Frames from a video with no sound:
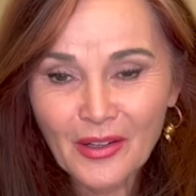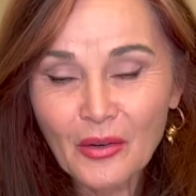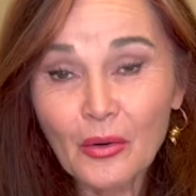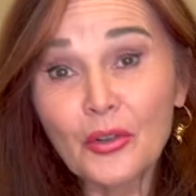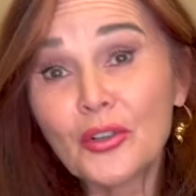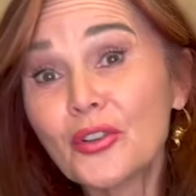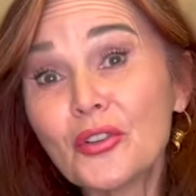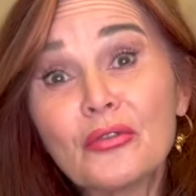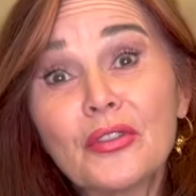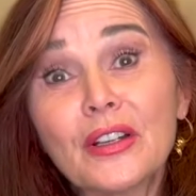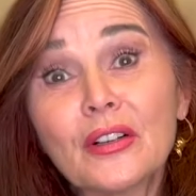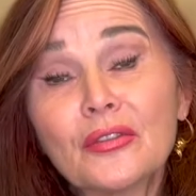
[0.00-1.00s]
Or do you
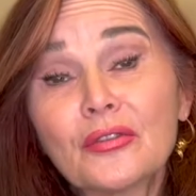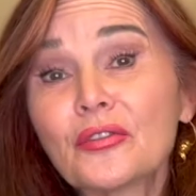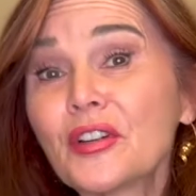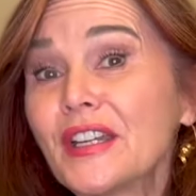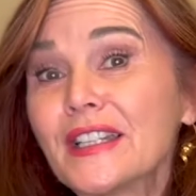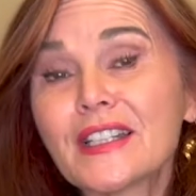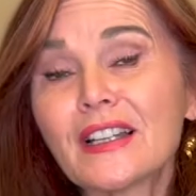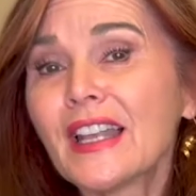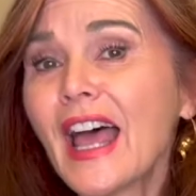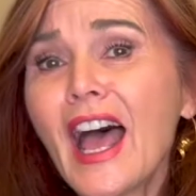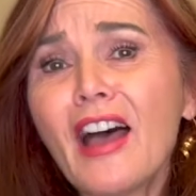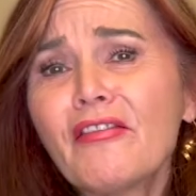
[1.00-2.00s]
feel free to
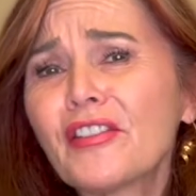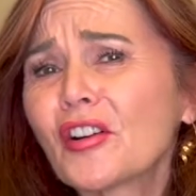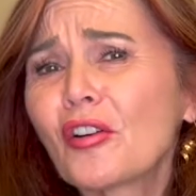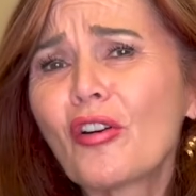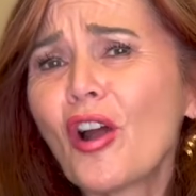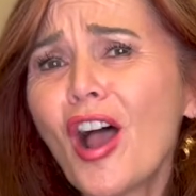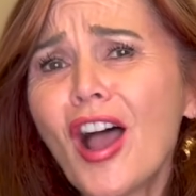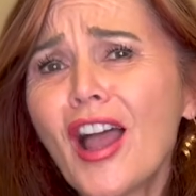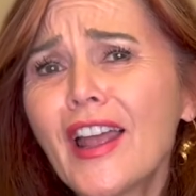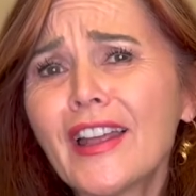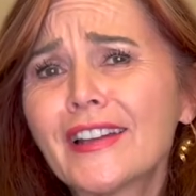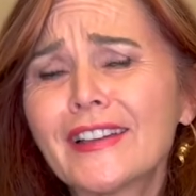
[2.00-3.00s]
laugh and
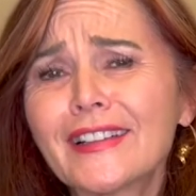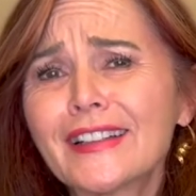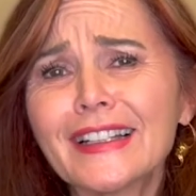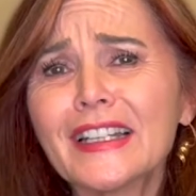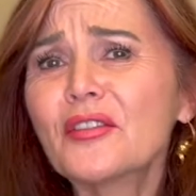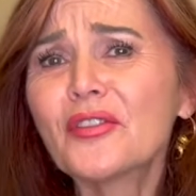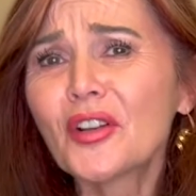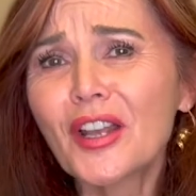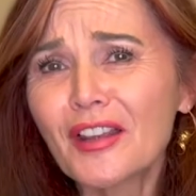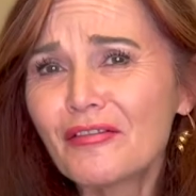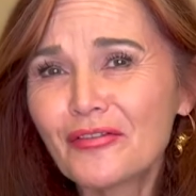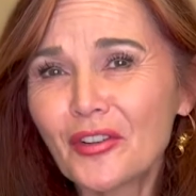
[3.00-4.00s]
cry and live your
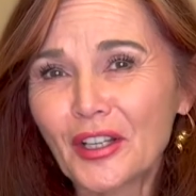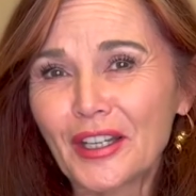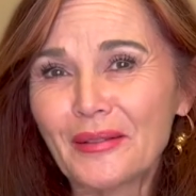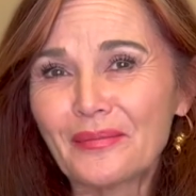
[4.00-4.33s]
life fully?